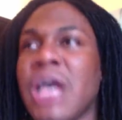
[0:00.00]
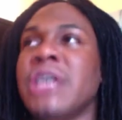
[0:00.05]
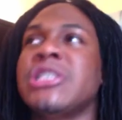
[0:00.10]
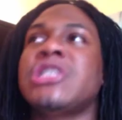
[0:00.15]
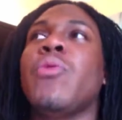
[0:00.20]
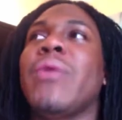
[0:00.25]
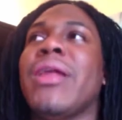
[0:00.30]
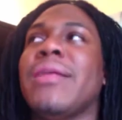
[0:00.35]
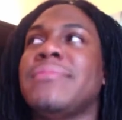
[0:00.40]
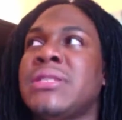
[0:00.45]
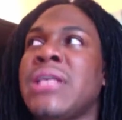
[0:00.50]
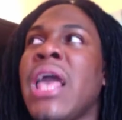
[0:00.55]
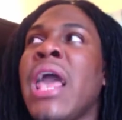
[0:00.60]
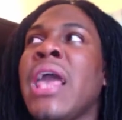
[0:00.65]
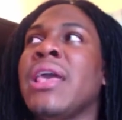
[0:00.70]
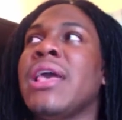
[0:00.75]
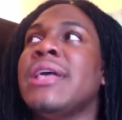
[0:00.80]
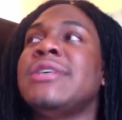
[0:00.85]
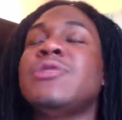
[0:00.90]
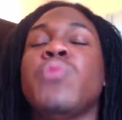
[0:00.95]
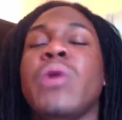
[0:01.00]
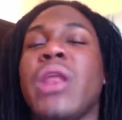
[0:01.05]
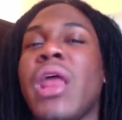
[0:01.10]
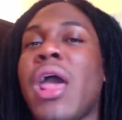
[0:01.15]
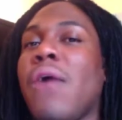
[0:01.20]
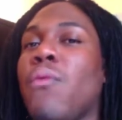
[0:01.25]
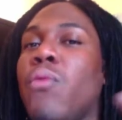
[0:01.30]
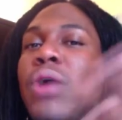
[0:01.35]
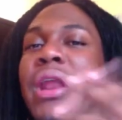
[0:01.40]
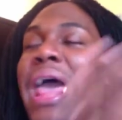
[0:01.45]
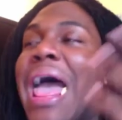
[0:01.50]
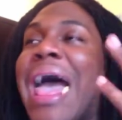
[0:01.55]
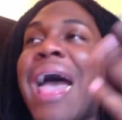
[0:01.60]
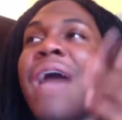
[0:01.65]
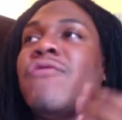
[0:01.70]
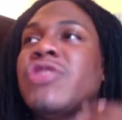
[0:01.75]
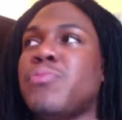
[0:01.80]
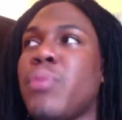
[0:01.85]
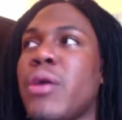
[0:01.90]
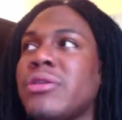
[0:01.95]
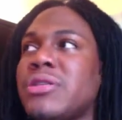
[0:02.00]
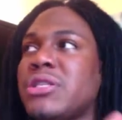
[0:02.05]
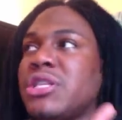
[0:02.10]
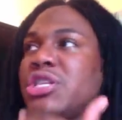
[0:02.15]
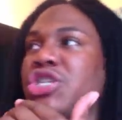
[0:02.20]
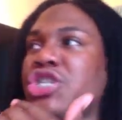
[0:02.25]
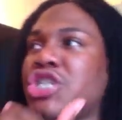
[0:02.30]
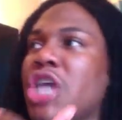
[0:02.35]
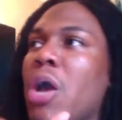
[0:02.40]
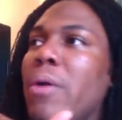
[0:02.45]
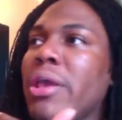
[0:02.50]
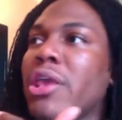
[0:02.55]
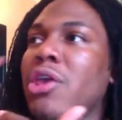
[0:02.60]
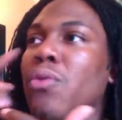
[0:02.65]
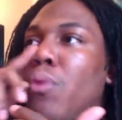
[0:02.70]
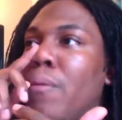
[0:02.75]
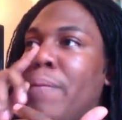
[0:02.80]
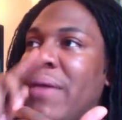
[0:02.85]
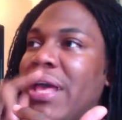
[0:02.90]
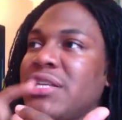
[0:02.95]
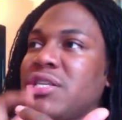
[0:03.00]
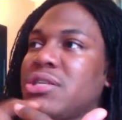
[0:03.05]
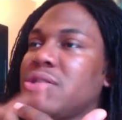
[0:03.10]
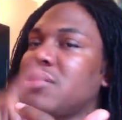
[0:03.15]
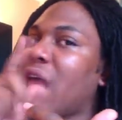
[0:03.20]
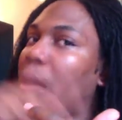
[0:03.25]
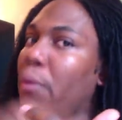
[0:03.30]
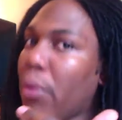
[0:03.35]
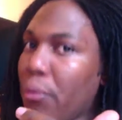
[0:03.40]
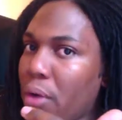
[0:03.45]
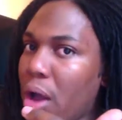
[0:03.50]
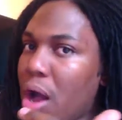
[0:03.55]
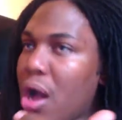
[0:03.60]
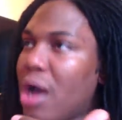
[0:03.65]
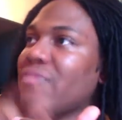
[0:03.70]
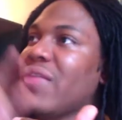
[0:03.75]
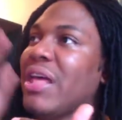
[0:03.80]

So what I'm saying is when an average person is showing you, well, bitch, they were wrong.